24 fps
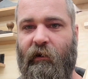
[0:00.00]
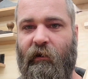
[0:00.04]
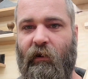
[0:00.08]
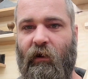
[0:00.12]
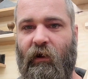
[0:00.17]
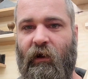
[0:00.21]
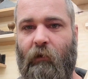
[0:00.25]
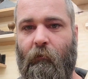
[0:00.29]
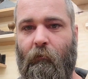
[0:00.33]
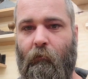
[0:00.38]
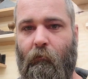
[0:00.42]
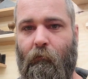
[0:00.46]

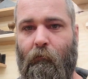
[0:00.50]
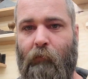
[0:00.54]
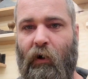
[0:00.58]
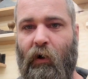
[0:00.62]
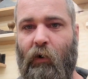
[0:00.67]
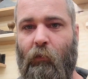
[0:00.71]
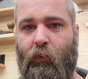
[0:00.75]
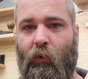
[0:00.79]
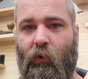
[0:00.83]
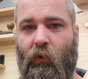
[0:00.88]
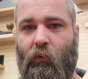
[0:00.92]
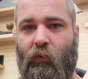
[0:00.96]
the
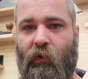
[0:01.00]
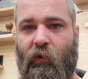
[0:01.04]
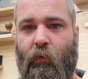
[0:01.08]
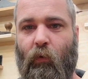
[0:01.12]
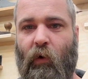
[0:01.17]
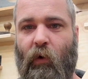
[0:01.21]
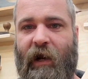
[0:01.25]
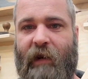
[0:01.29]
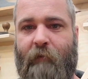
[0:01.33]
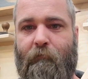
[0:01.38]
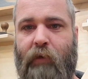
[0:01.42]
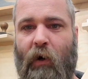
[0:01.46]
purple with
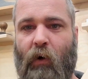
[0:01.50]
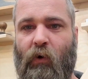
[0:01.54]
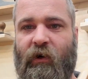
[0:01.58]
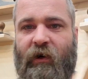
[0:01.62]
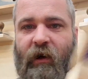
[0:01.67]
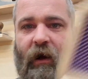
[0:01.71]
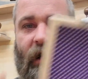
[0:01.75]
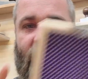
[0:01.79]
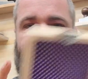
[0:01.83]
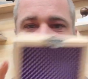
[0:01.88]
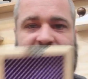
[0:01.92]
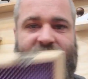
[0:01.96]
white polka
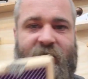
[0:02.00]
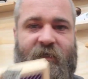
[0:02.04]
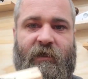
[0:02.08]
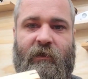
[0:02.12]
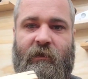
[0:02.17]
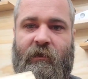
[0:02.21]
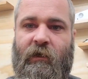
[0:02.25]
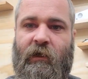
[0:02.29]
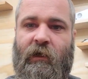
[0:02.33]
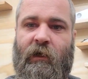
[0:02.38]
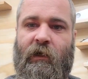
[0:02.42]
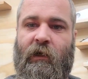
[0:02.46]
dots
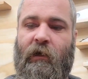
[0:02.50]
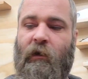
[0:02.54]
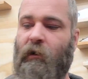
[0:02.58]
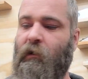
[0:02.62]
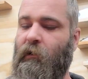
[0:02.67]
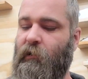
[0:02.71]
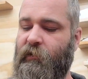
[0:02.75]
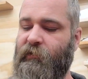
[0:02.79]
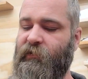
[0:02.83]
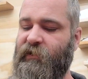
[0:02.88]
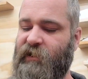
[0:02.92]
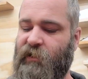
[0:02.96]

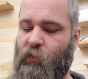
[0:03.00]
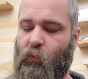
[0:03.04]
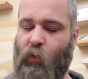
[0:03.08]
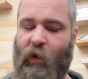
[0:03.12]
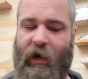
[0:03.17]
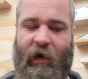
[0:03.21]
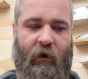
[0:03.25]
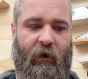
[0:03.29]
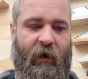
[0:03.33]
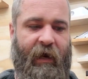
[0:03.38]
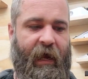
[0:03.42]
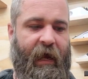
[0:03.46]
on the
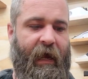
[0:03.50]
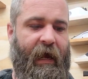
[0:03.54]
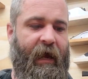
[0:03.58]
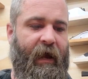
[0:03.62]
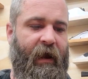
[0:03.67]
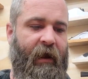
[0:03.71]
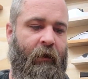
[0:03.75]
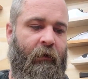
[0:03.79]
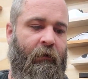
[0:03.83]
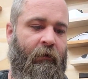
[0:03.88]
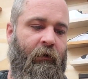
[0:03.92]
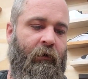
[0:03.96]
square guy.
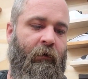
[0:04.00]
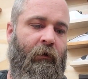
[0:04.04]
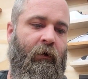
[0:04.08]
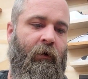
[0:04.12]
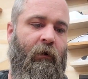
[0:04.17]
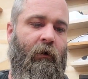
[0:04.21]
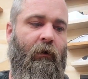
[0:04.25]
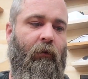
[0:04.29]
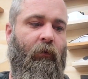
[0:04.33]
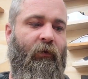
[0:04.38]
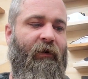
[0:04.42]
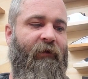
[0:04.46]

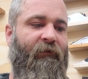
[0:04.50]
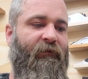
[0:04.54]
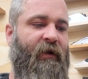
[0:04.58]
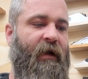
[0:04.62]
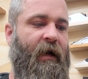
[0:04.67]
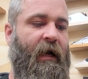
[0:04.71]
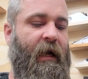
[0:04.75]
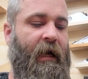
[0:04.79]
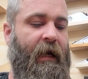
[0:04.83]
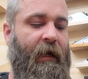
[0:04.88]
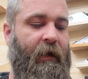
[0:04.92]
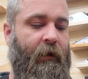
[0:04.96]
We've
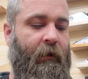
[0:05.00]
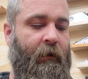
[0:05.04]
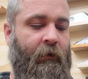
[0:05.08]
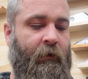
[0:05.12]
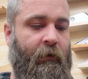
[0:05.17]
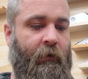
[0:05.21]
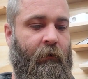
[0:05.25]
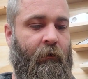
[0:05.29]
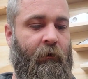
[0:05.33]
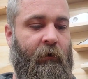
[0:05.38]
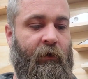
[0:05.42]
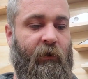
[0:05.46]
got
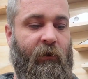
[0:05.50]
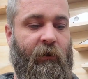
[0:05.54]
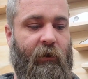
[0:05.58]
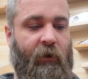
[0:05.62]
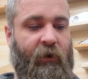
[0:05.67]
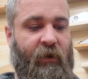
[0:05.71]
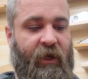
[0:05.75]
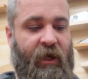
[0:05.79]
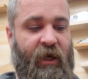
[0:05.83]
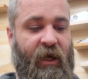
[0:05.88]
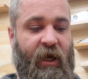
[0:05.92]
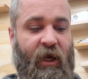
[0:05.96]

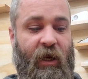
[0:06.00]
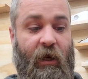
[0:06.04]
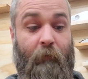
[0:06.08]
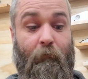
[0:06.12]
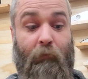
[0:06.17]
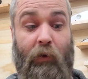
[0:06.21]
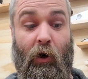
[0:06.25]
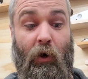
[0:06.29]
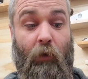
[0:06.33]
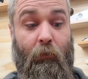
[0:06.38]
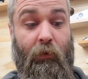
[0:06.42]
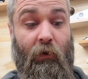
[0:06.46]
the
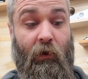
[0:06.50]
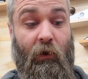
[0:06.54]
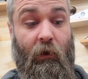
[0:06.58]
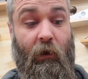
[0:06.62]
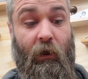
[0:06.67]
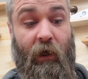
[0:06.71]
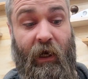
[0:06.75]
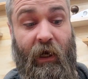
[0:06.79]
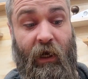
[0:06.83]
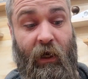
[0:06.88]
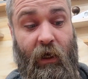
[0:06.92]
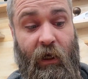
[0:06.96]
purple
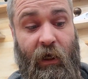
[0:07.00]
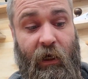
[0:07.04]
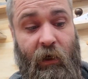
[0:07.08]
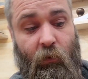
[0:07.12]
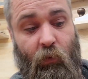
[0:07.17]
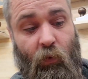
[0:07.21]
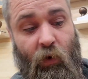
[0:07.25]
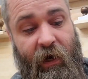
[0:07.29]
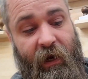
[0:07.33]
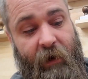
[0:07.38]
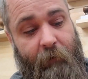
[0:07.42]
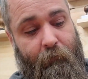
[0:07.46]
and
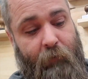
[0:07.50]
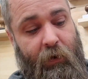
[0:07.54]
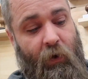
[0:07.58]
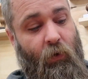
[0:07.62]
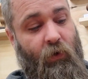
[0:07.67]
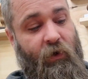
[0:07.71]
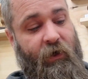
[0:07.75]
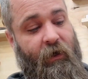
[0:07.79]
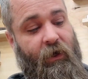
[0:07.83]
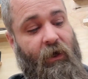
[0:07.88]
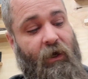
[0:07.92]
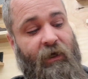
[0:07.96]
white
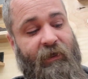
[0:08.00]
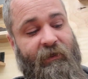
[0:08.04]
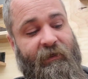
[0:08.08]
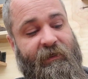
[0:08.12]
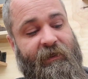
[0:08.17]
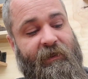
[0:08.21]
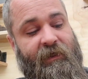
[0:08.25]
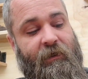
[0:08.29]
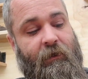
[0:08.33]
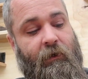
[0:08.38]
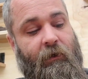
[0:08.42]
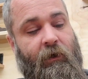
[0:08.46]
polka
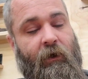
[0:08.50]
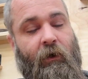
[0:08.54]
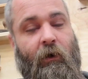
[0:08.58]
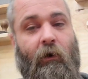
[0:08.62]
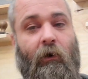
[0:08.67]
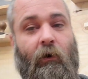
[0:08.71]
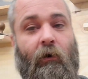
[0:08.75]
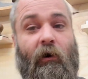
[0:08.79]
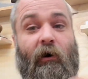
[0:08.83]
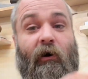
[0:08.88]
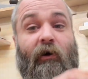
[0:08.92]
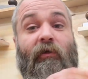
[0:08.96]
dots
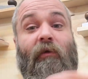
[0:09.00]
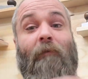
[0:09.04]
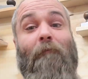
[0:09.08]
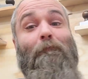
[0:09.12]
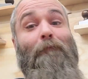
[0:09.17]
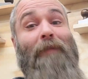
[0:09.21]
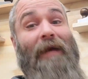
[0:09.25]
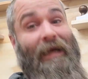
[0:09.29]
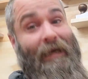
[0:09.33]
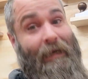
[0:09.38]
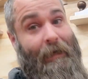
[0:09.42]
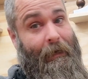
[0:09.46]
on the
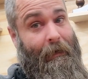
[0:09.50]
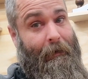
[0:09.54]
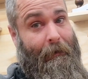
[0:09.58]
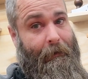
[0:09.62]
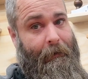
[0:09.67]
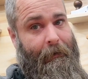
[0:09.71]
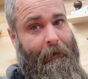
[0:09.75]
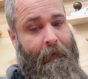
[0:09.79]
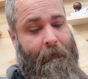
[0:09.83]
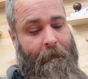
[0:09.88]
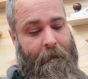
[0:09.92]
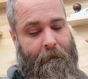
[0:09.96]
big
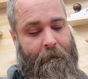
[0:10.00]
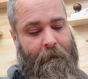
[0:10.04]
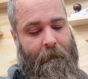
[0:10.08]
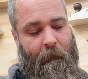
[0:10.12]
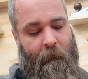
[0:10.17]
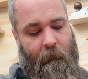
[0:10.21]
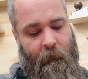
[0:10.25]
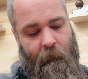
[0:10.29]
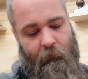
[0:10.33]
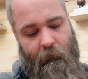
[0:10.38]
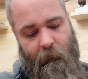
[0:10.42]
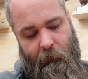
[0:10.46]
guy.
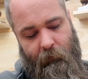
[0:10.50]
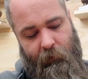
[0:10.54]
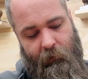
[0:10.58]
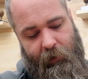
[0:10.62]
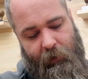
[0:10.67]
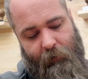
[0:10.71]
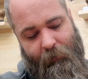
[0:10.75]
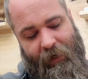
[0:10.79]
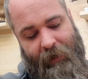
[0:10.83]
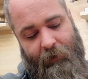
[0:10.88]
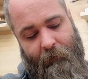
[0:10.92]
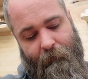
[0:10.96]

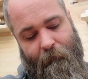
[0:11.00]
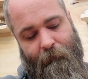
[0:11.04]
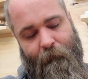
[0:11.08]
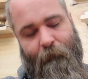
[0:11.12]
Come on.